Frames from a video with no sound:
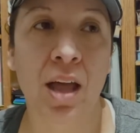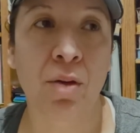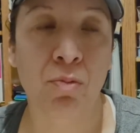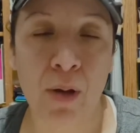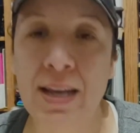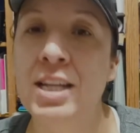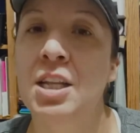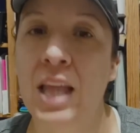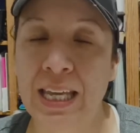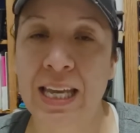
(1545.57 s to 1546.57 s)
run it
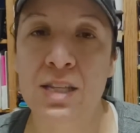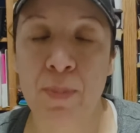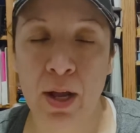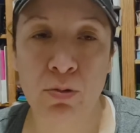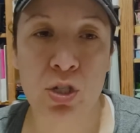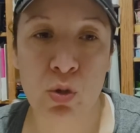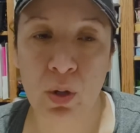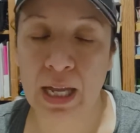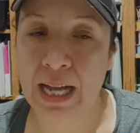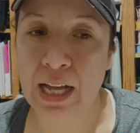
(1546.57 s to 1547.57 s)
like it's my own store,
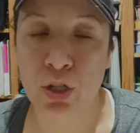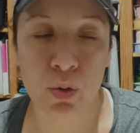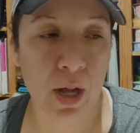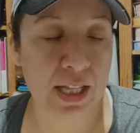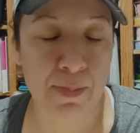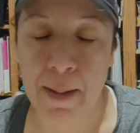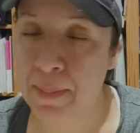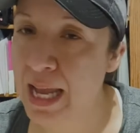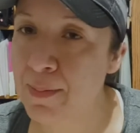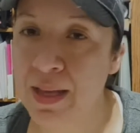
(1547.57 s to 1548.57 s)
like it's my
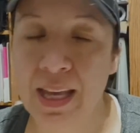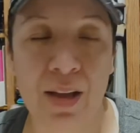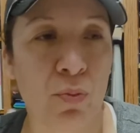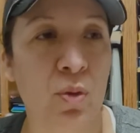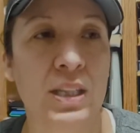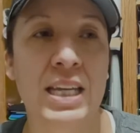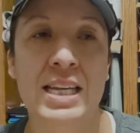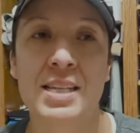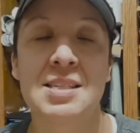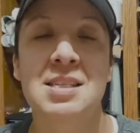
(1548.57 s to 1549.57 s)
baby. It really
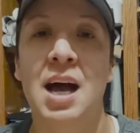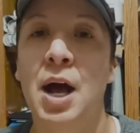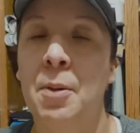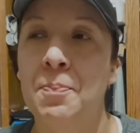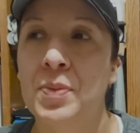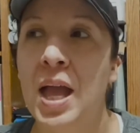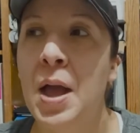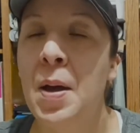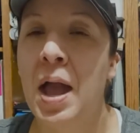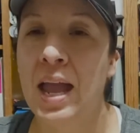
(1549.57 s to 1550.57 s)
is.
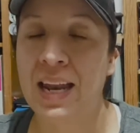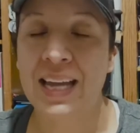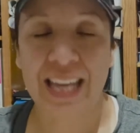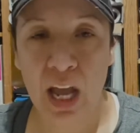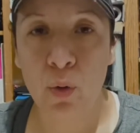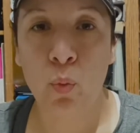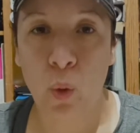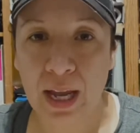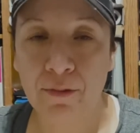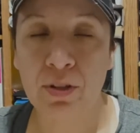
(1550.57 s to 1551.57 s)
And I can't
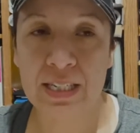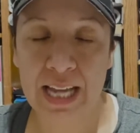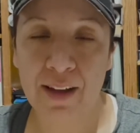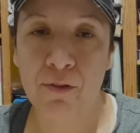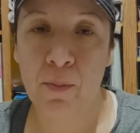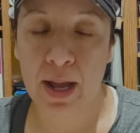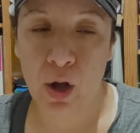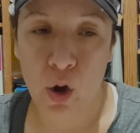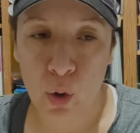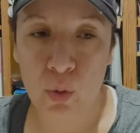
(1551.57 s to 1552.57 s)
wait for the day for my
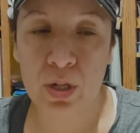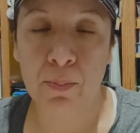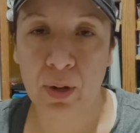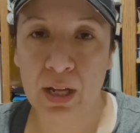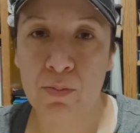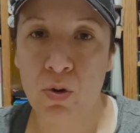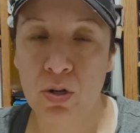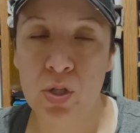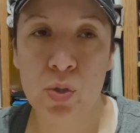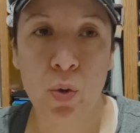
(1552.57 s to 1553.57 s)
own brick and mortar
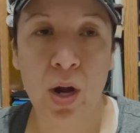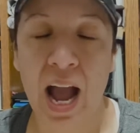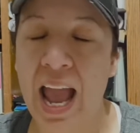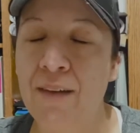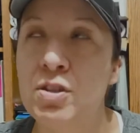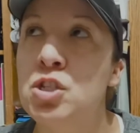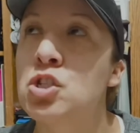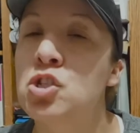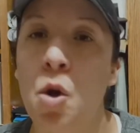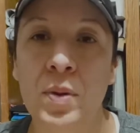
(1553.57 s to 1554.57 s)
store. I have
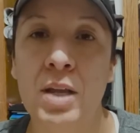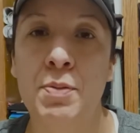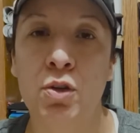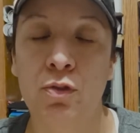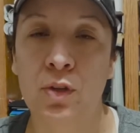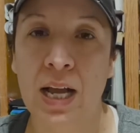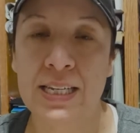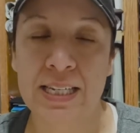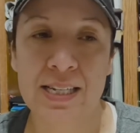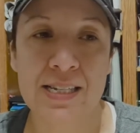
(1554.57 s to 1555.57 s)
so many beautiful
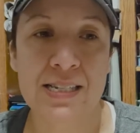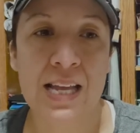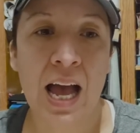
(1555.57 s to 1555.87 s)
ideas,